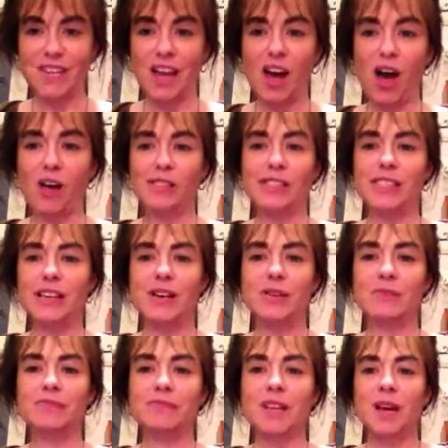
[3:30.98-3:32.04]

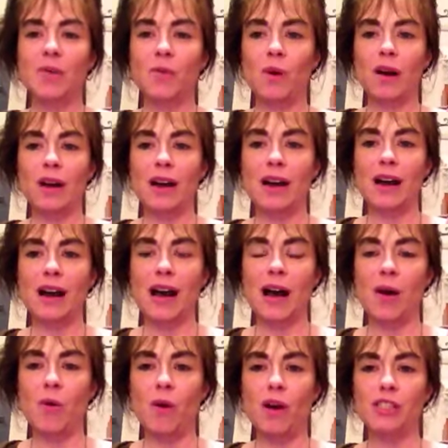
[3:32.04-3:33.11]
Also, what
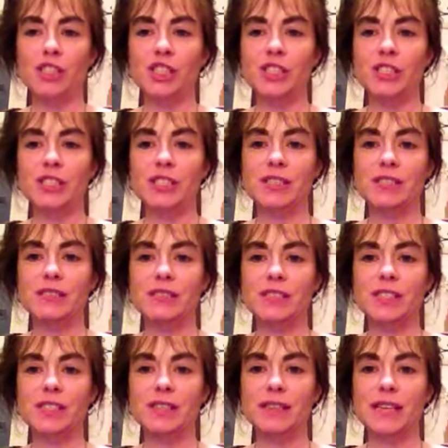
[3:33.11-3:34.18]
I want you to
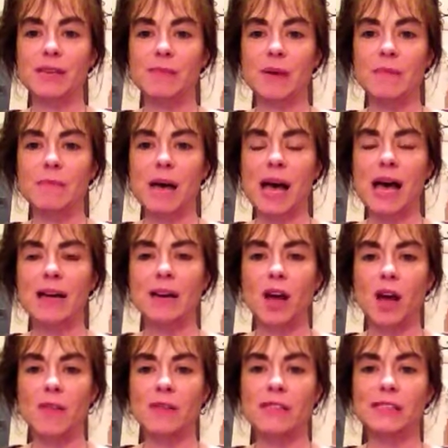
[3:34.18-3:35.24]
keep in mind
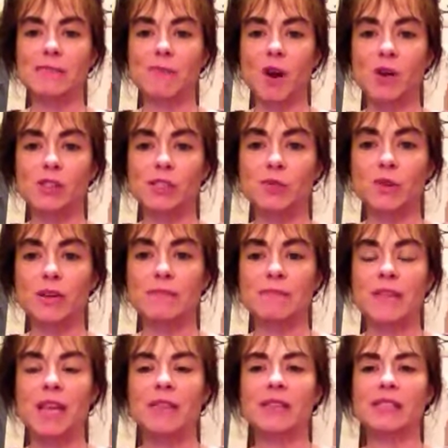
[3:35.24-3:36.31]
on this first one,
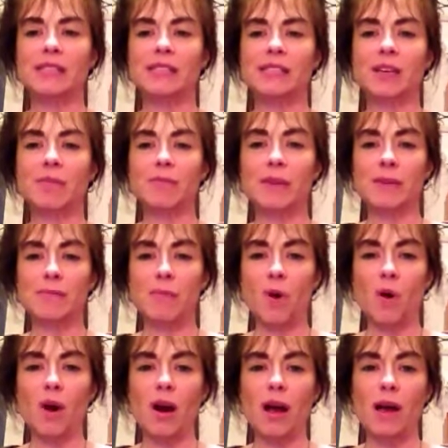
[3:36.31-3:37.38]
this is going to be
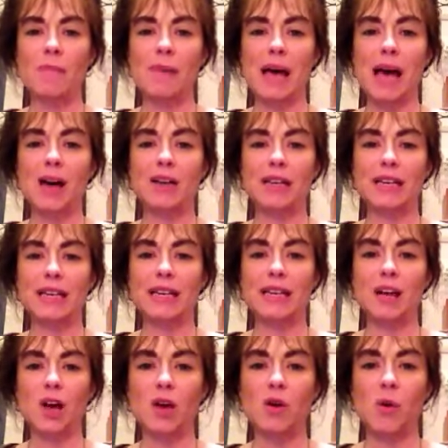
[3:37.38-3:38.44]
more about getting
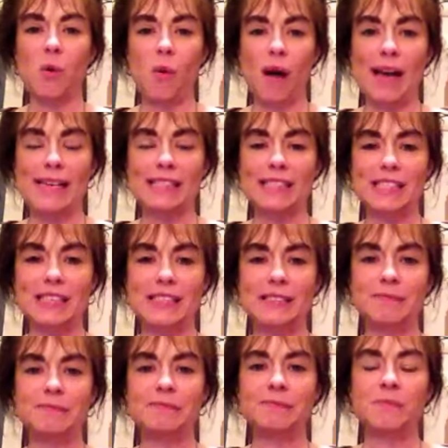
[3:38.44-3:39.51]
acquainted
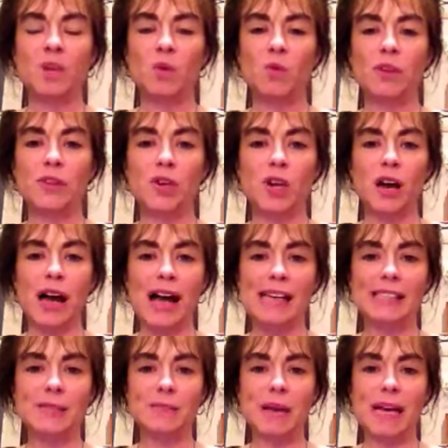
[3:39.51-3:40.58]
with your
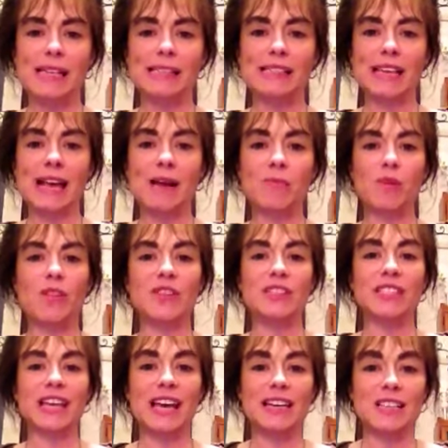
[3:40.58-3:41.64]
classmates and with the
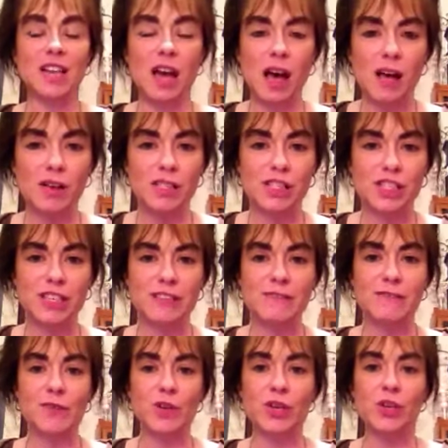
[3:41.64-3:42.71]
technology
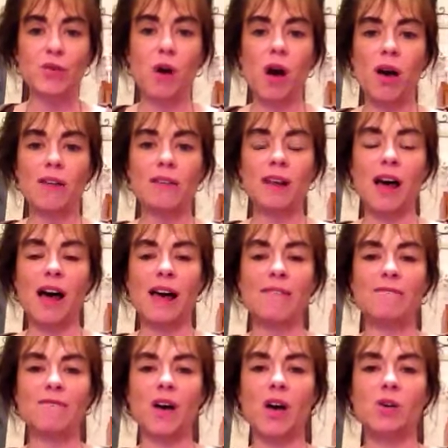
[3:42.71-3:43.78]
for you
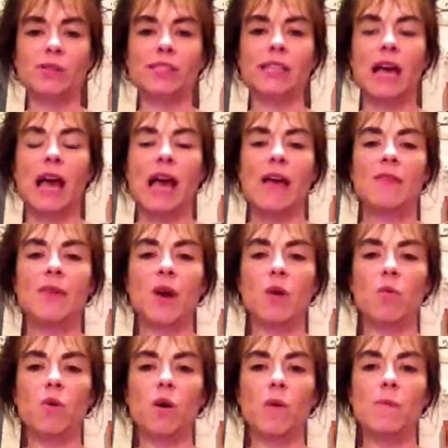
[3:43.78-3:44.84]
online folks. There
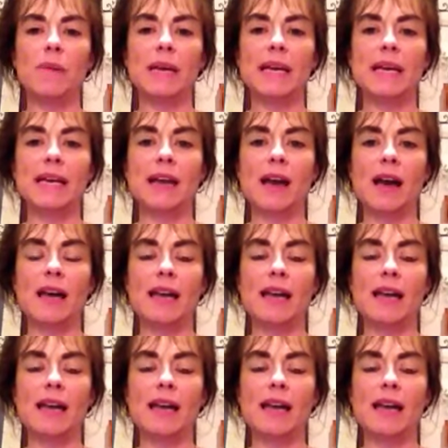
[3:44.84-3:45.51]
will be